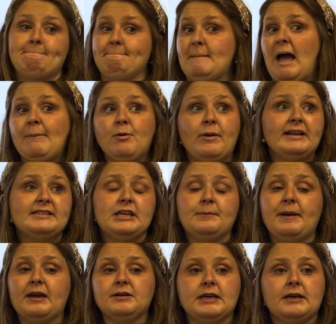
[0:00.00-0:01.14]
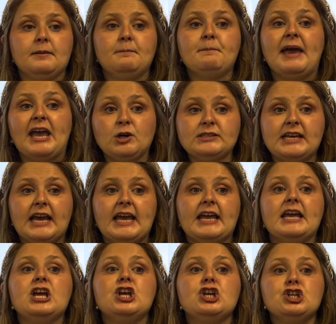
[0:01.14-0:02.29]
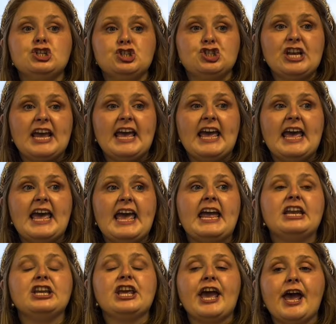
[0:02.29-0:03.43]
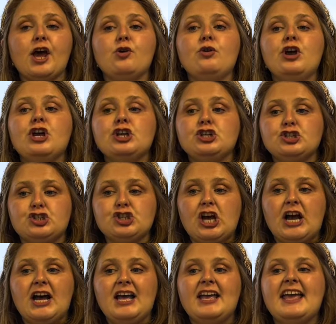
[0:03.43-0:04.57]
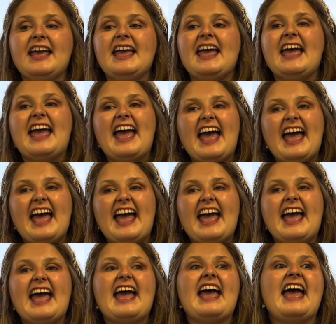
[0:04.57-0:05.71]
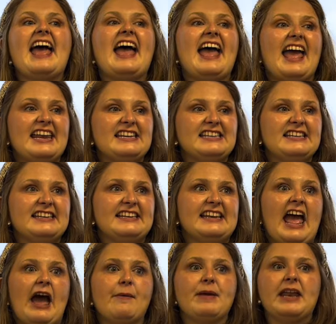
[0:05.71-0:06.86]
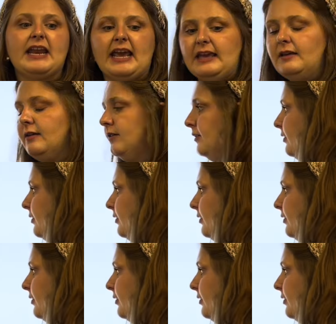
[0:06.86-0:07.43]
I'm gonna wait till you pound it. Pound it. Jen. Go. J-N. How many? 3.